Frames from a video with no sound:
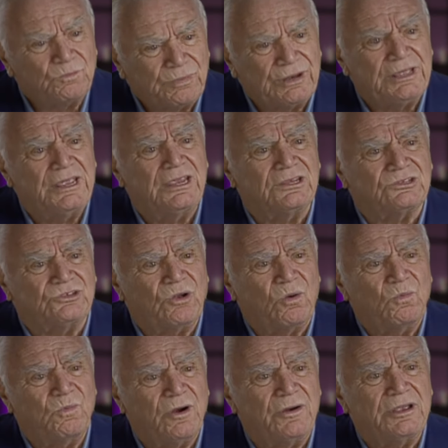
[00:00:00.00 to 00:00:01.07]
Please,
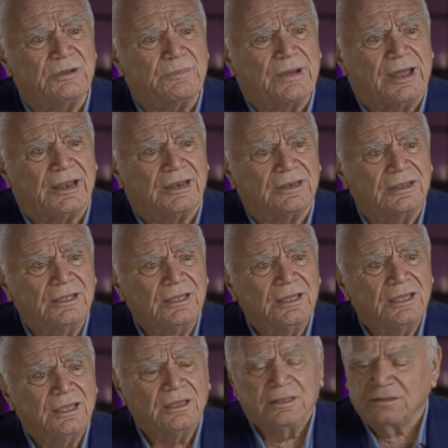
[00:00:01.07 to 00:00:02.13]
don't worry about it.
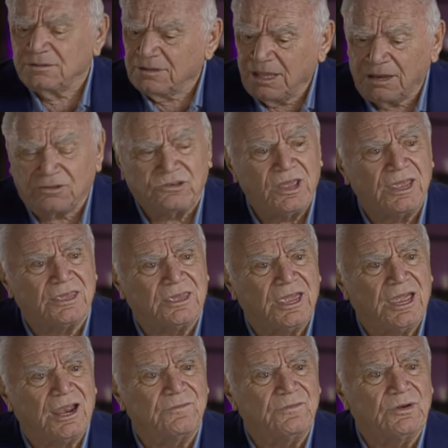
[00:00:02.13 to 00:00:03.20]
They'll take
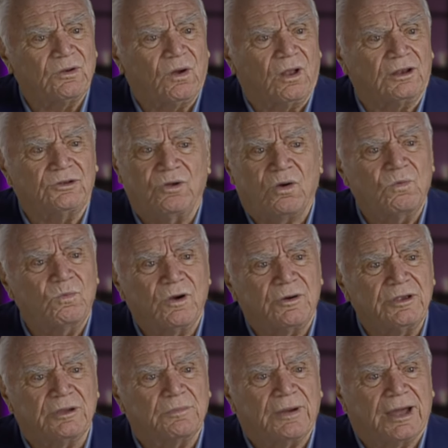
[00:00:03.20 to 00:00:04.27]
care of it all. Don't
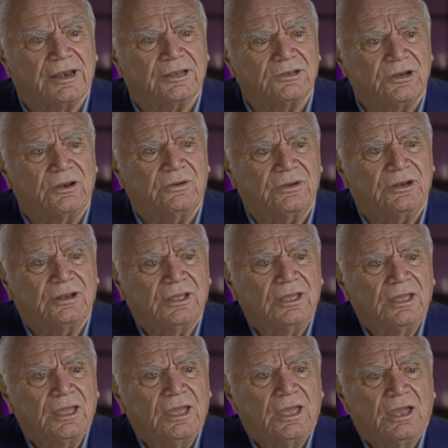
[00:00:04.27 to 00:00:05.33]
worry about it, you know? And,
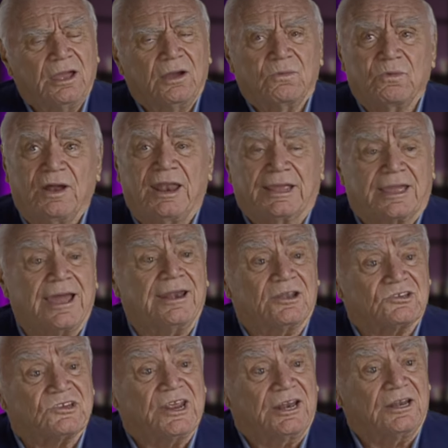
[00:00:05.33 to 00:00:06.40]
well, I kind
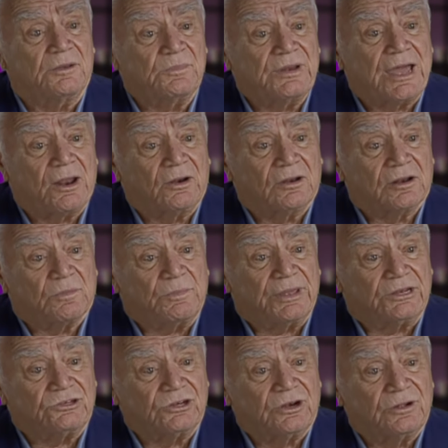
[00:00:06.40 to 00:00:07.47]
of settled him down a little
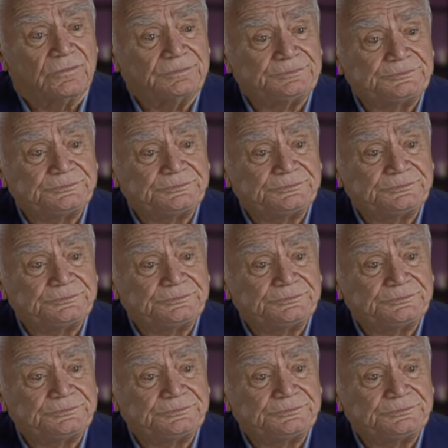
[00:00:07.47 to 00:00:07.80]
bit, you know?